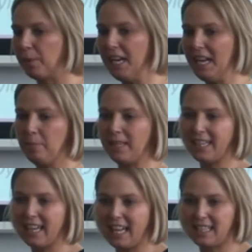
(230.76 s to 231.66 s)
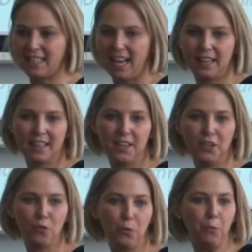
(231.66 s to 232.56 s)
but basically it's saying that,
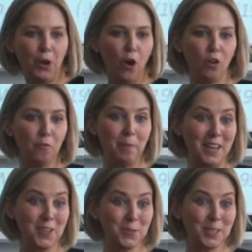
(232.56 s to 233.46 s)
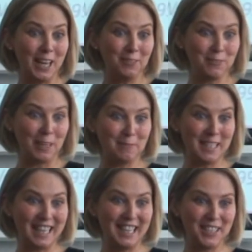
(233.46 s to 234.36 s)
we all have been in those staff
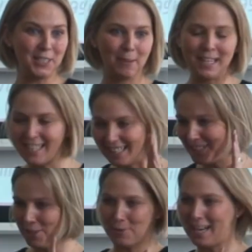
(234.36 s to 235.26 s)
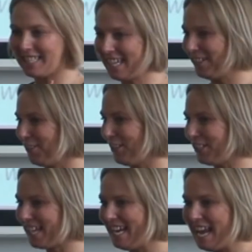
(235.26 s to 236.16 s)
development sessions where they said it's a great
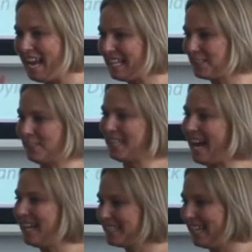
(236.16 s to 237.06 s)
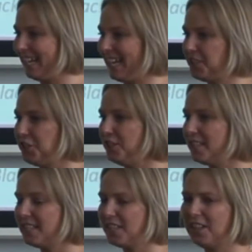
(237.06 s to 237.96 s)
technology, it's fantastic, let's
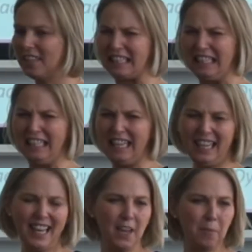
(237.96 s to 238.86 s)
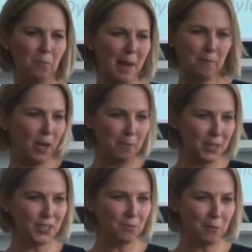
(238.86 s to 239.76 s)
use this, and you think, yeah, but my
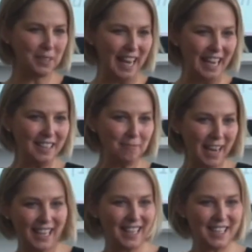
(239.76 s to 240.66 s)
plumber's lovely, maybe